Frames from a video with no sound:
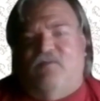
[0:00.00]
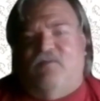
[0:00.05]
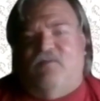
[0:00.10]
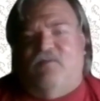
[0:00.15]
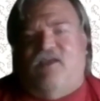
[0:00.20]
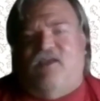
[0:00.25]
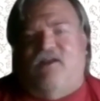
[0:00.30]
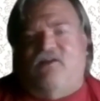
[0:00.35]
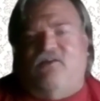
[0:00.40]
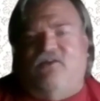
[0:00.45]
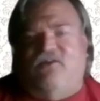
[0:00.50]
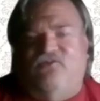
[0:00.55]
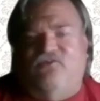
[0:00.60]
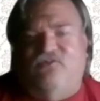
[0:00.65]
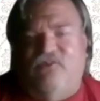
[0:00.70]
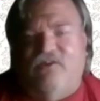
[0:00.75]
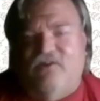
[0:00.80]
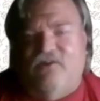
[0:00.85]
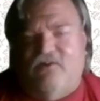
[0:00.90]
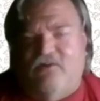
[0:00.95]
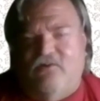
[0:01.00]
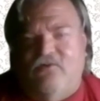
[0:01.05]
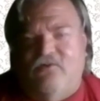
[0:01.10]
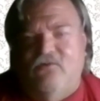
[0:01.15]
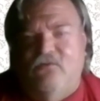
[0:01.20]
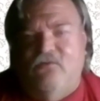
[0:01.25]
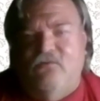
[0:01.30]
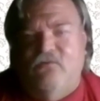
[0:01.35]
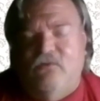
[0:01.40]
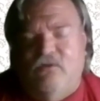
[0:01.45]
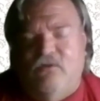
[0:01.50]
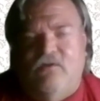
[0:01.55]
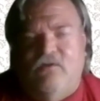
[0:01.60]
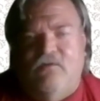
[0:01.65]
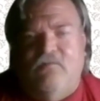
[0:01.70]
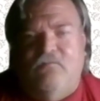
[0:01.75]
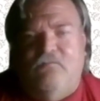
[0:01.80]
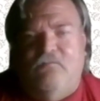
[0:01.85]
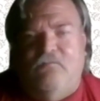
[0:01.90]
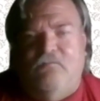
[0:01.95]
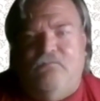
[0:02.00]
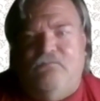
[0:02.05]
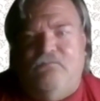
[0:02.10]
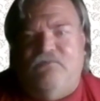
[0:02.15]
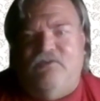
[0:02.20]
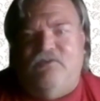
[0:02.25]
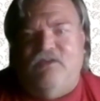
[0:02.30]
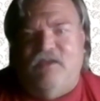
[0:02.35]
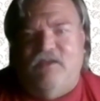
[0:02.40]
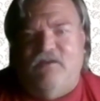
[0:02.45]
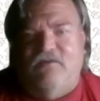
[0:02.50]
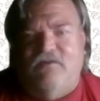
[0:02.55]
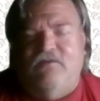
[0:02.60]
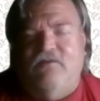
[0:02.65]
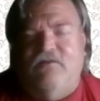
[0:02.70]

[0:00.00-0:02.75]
mechanical engineer who did